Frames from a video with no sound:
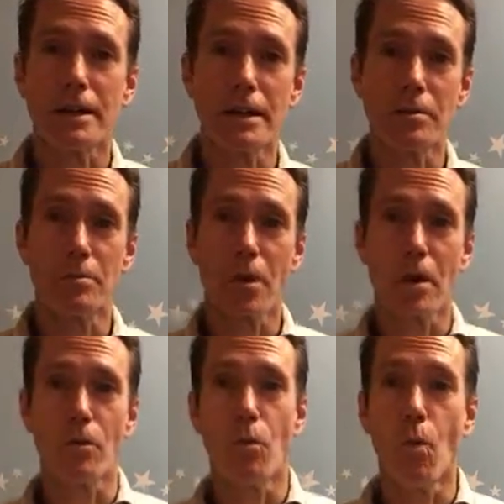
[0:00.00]
In
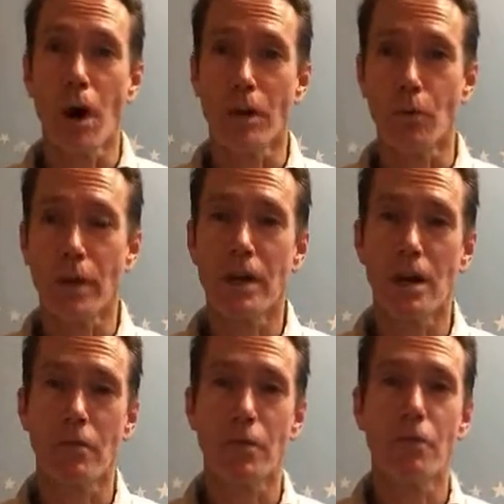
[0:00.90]
part 1, we
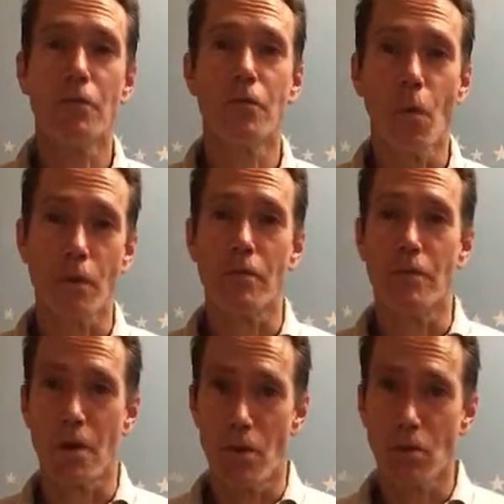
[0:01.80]
covered 4
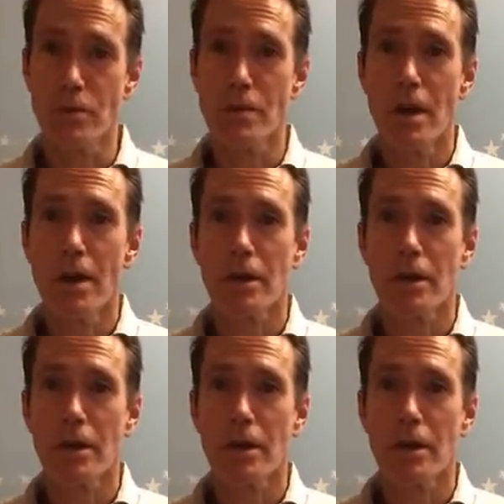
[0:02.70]
of those.